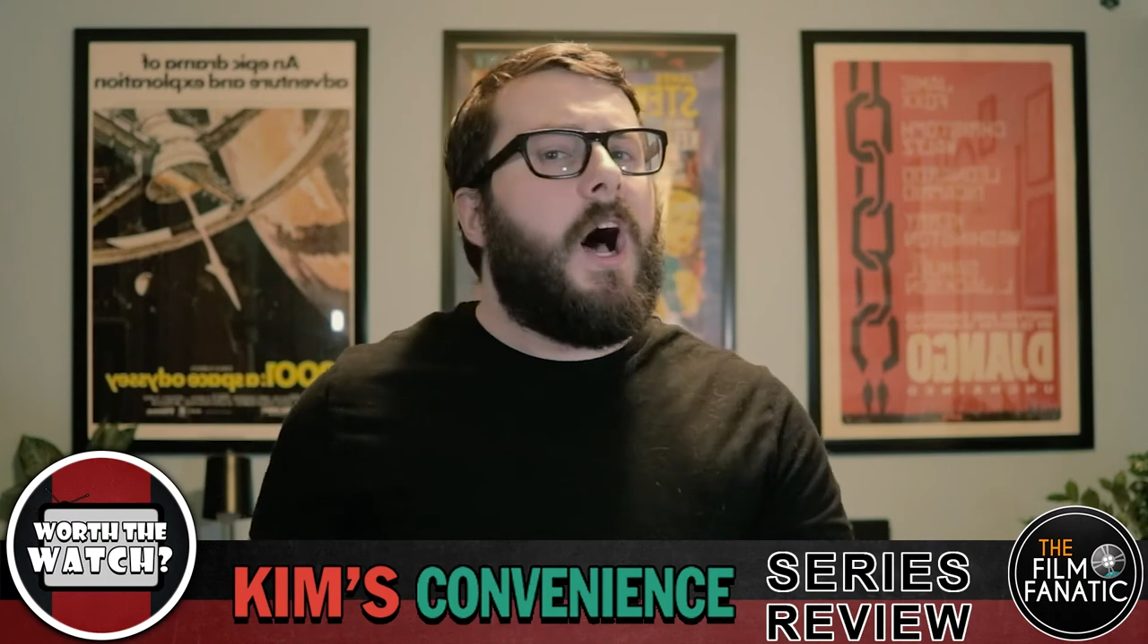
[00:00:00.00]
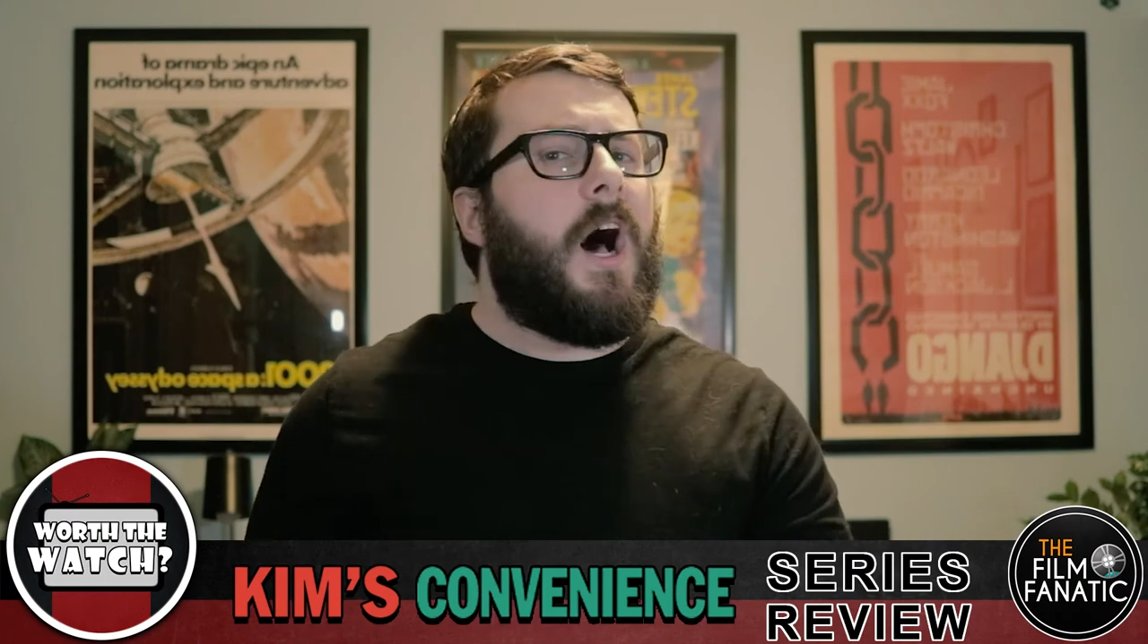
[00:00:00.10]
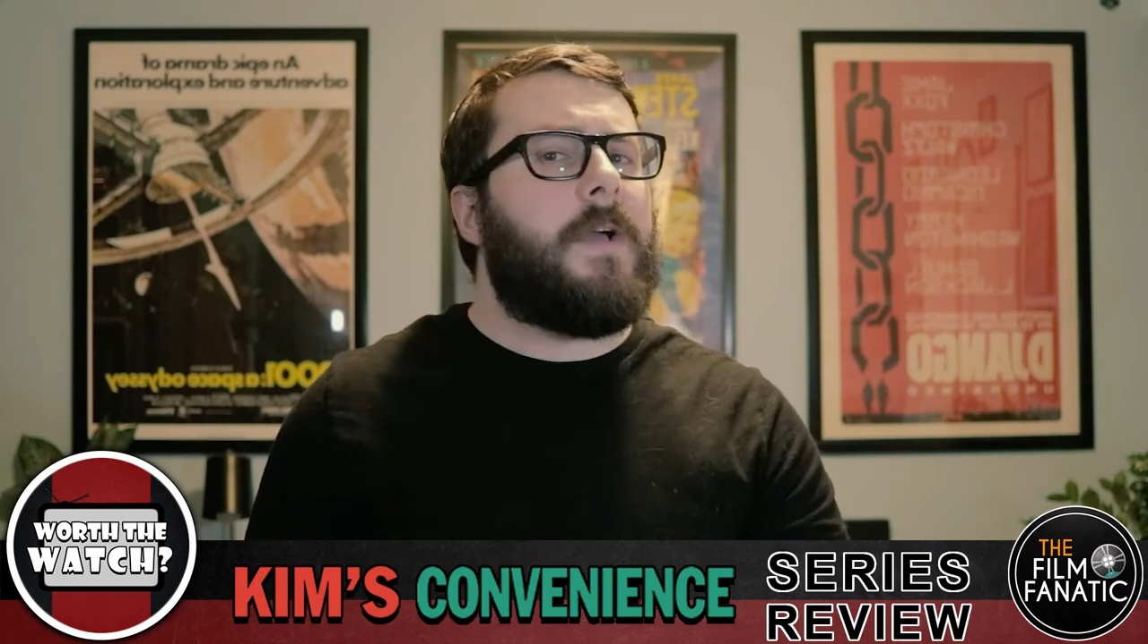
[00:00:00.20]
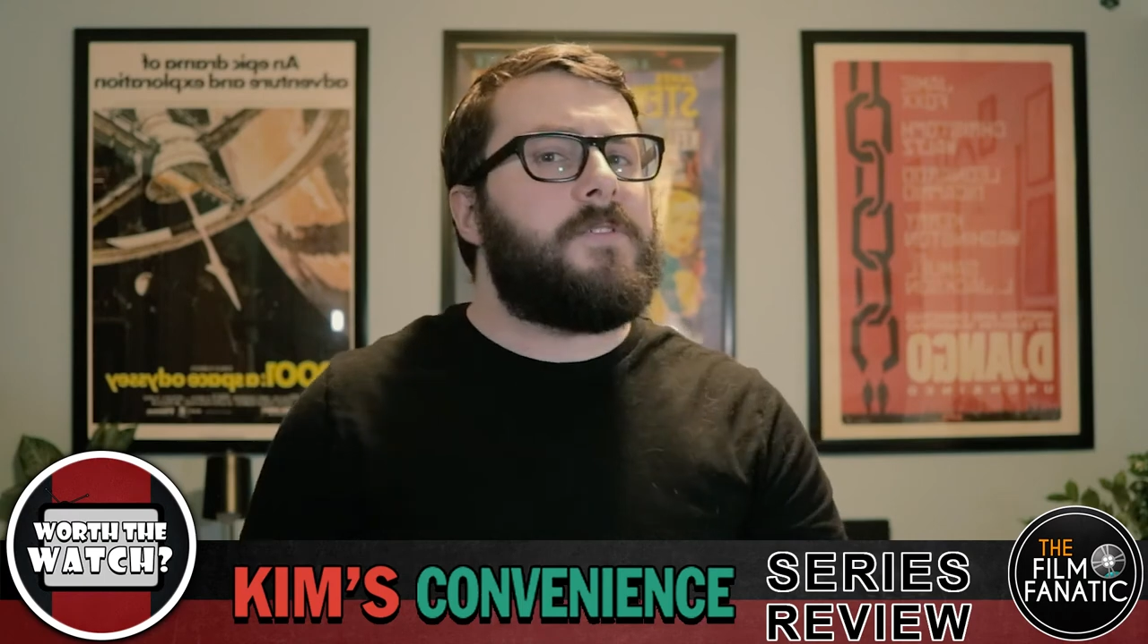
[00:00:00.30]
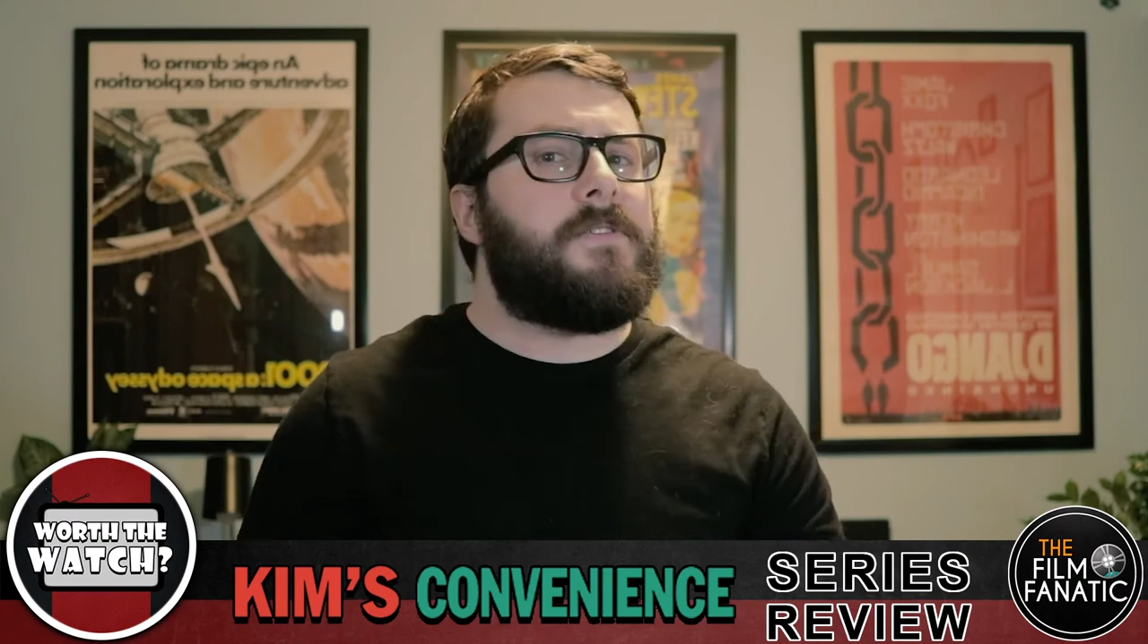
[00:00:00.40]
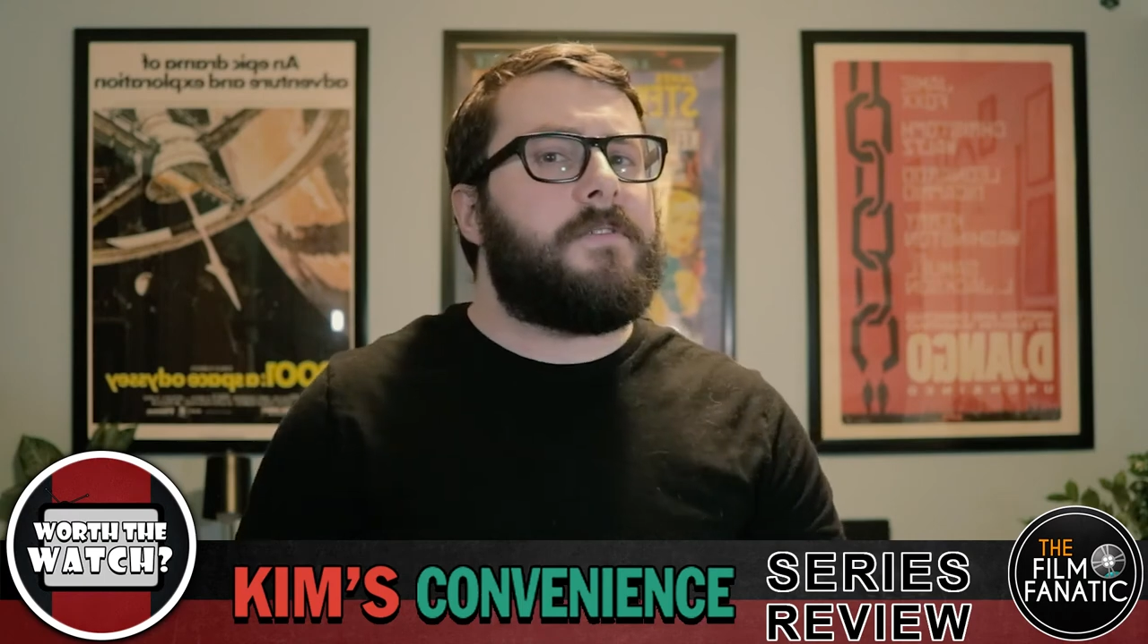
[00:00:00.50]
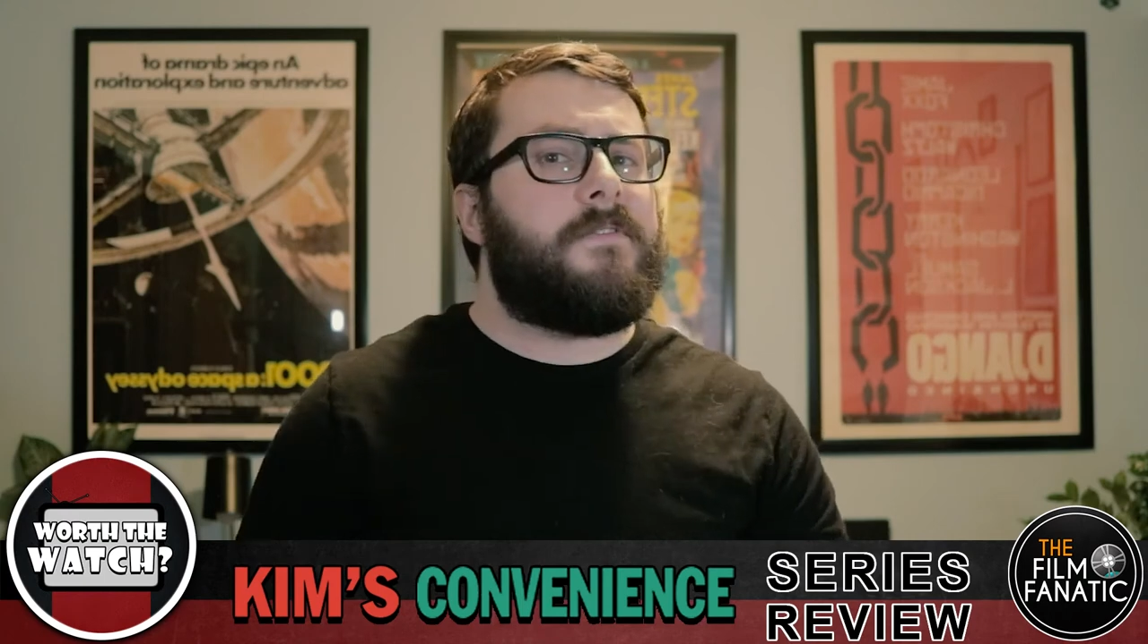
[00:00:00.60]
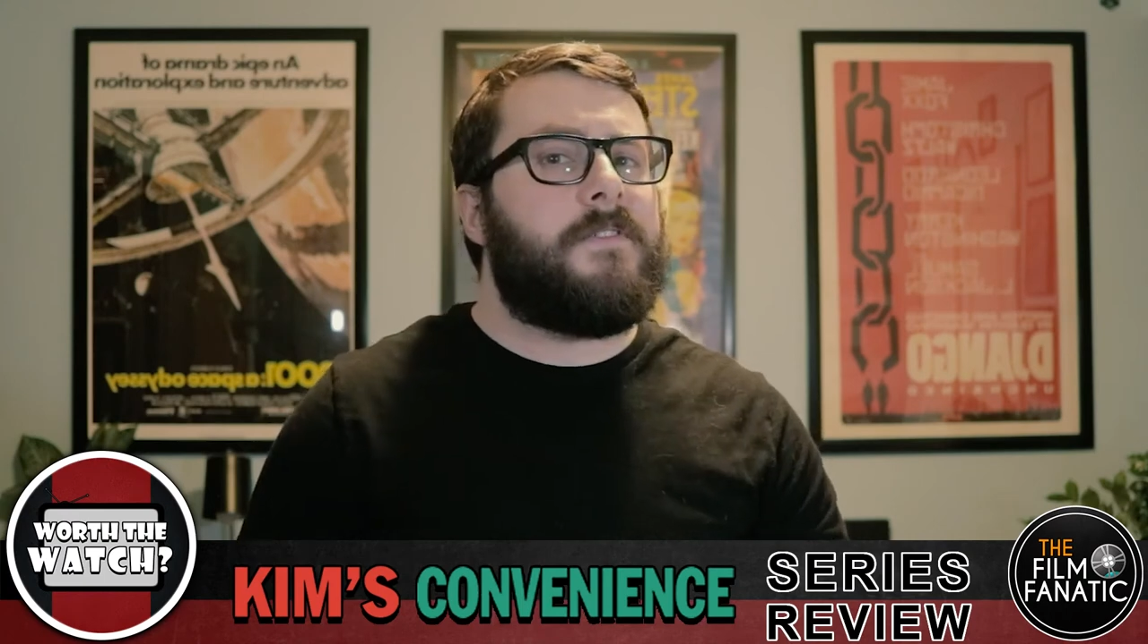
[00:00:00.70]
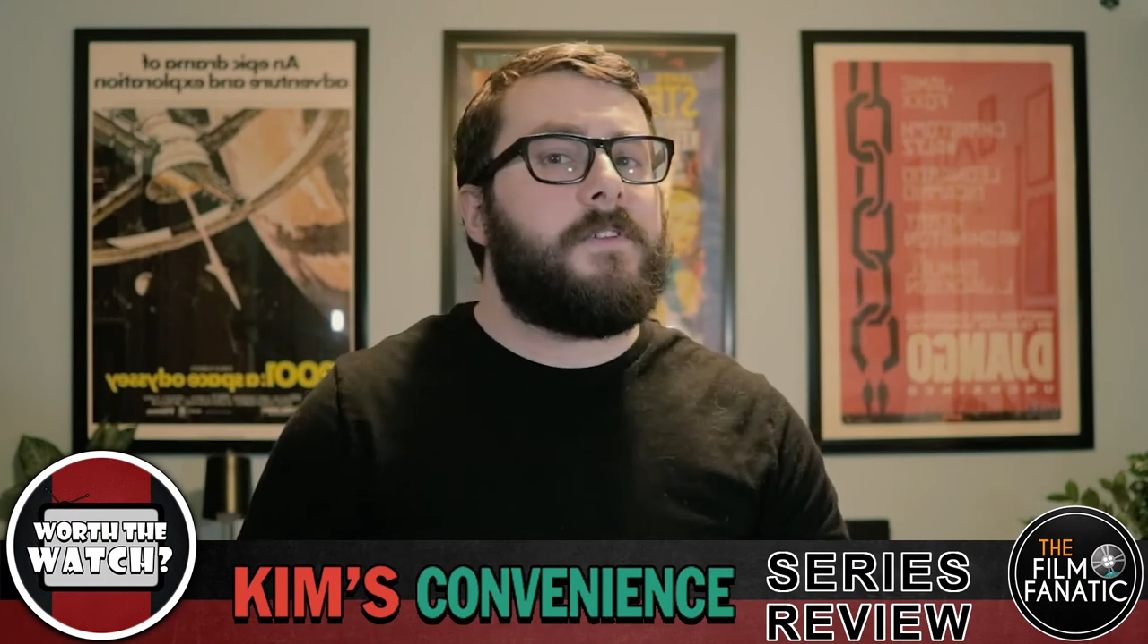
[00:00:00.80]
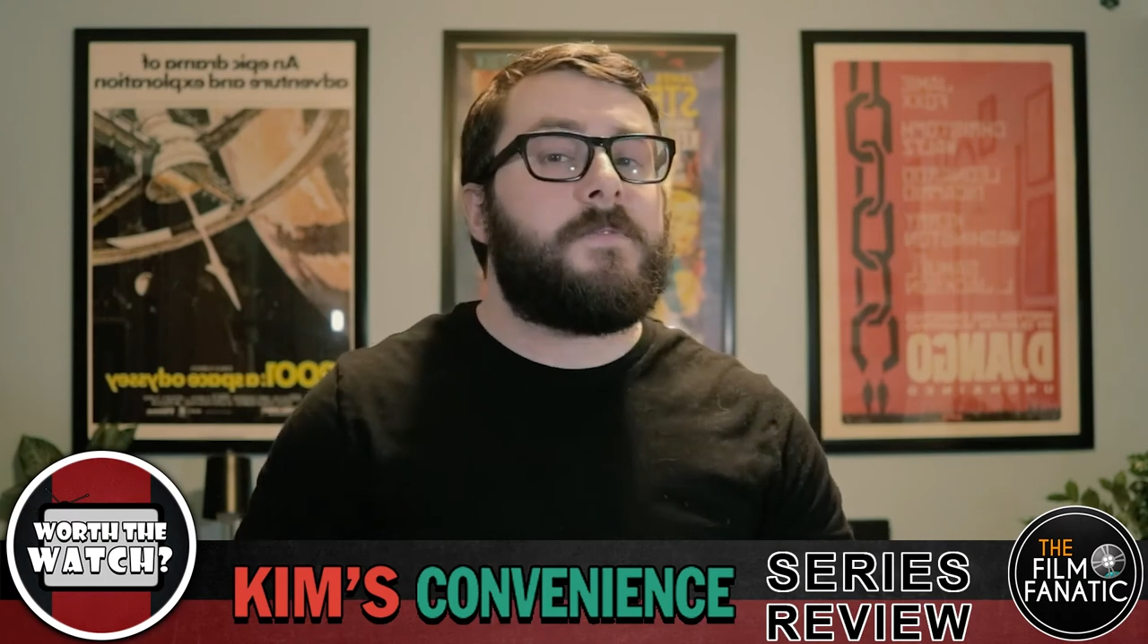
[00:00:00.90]
I'm Dylan
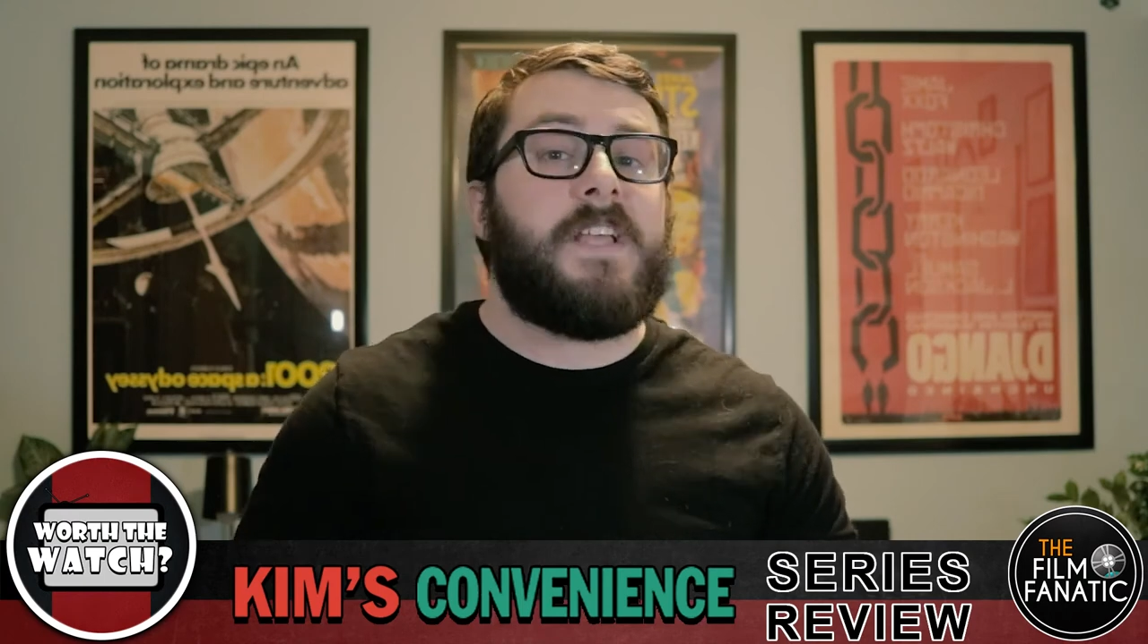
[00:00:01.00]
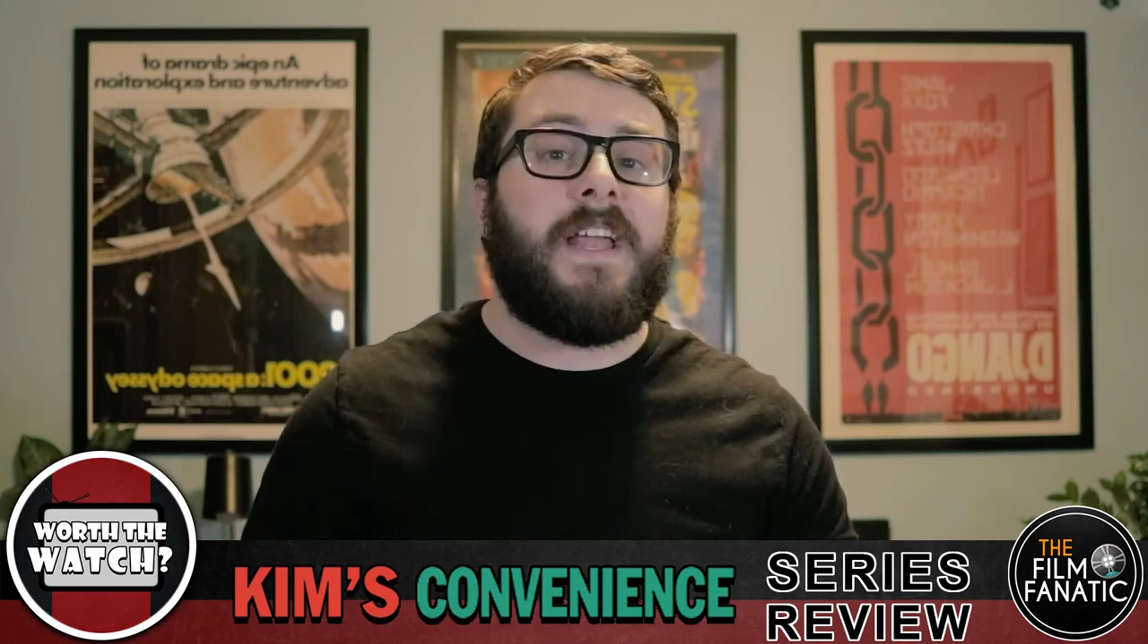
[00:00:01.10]
Phillips